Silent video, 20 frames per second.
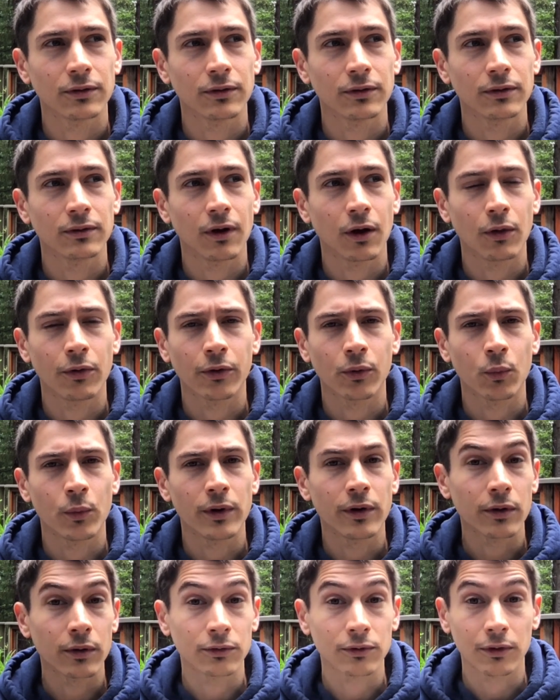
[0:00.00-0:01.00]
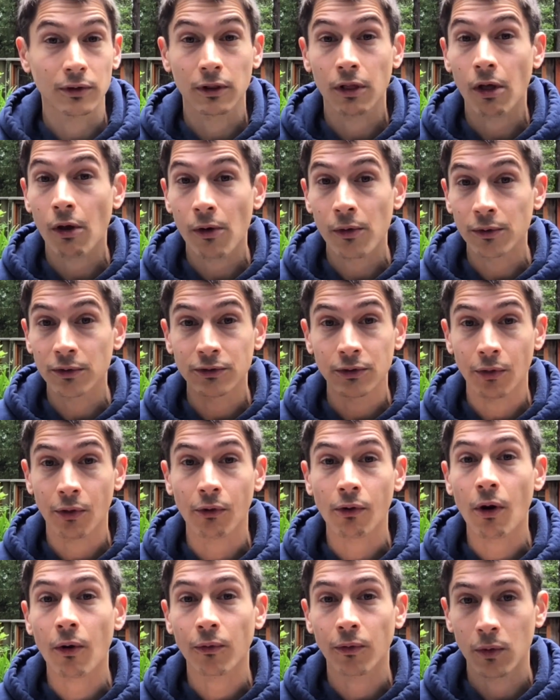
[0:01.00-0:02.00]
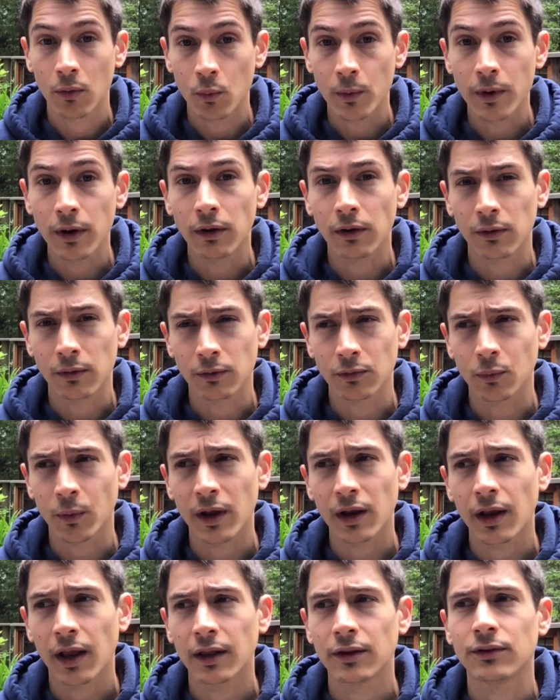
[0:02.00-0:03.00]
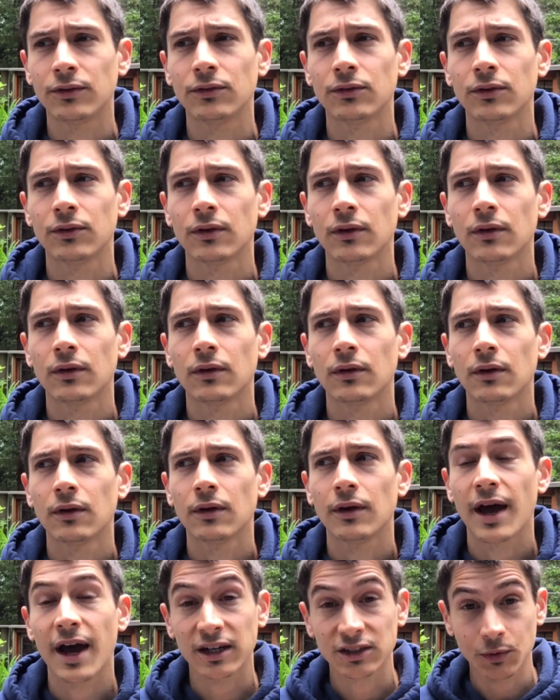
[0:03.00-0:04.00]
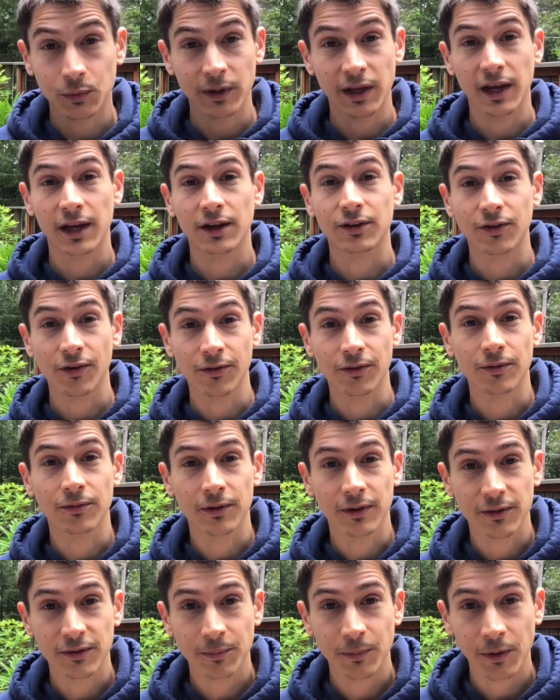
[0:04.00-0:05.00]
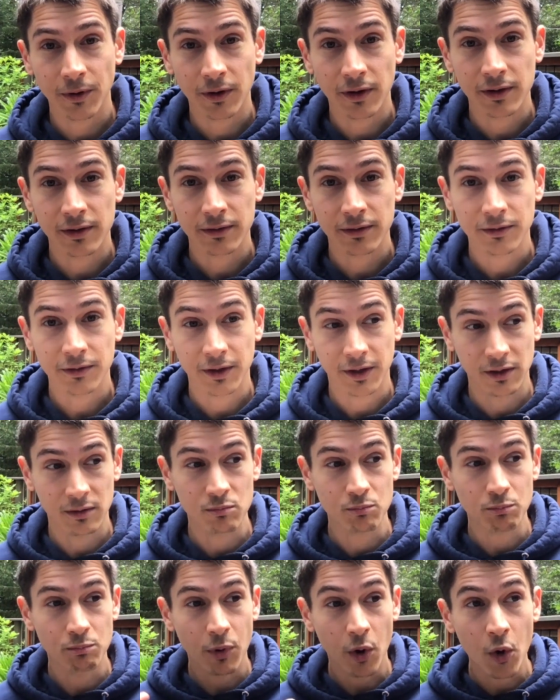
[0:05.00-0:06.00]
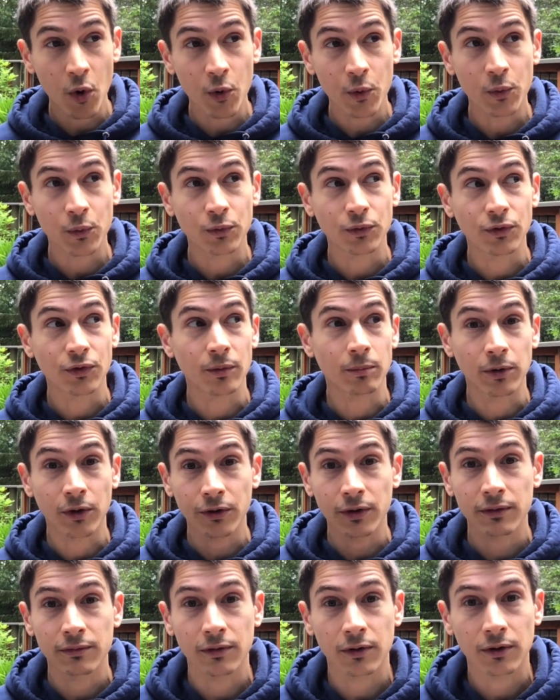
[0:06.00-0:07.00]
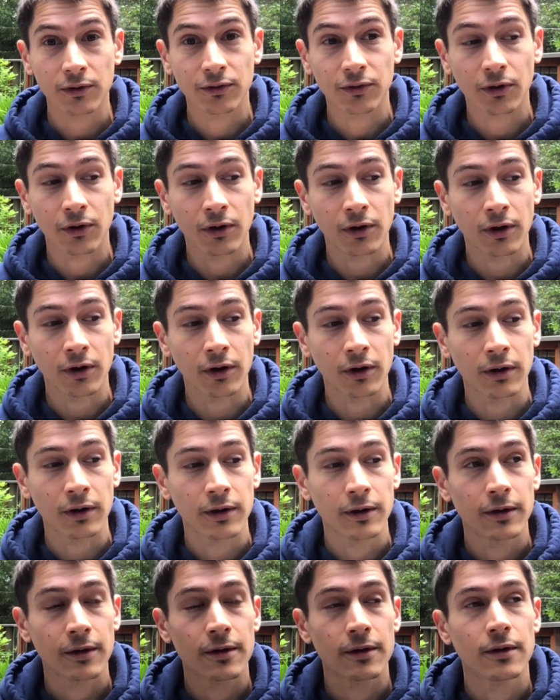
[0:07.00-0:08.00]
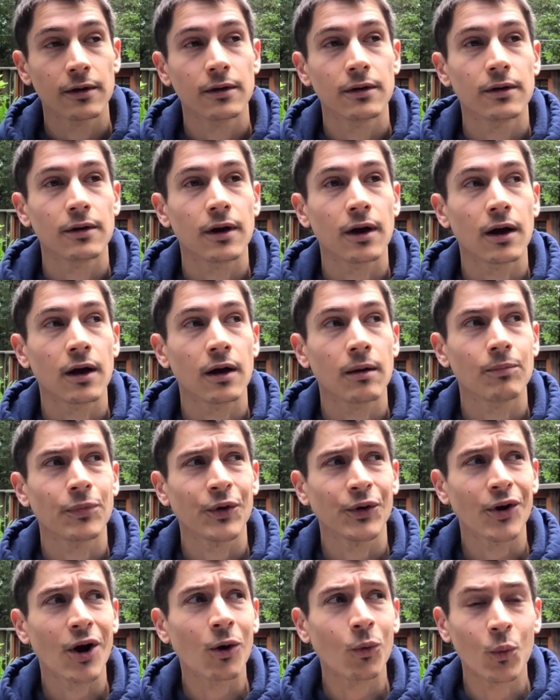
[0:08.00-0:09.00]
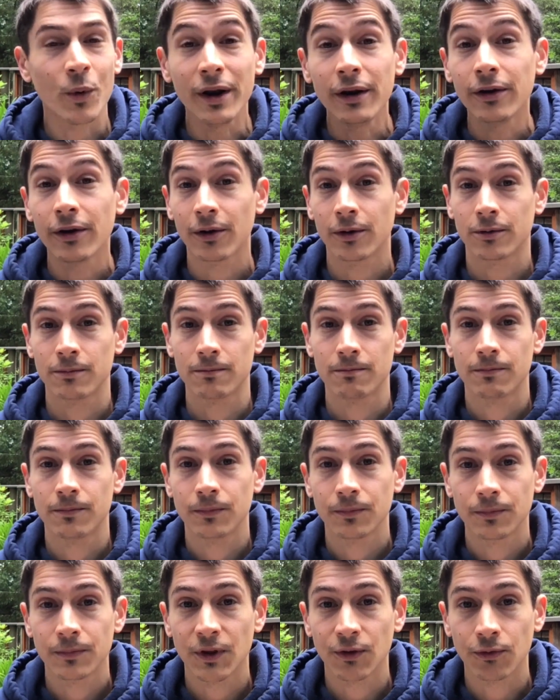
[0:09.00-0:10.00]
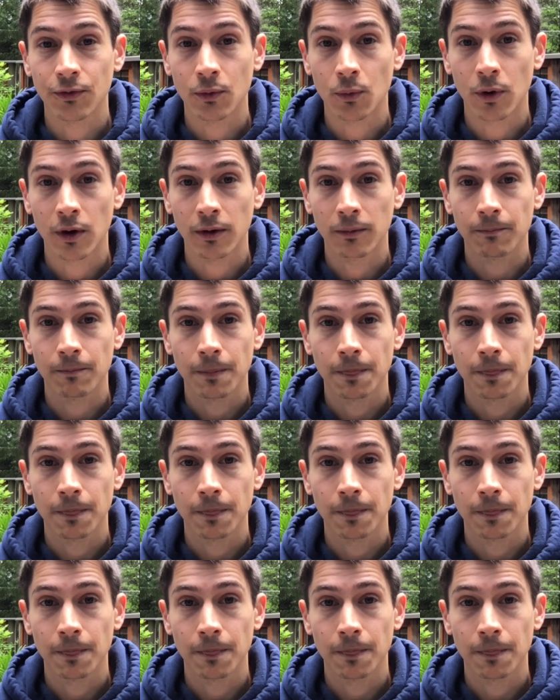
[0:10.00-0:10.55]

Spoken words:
all their windows are closed, or there are no windows. Whitehead's actual occasions of experience that compose the pluriverse are, they're all window, if you want.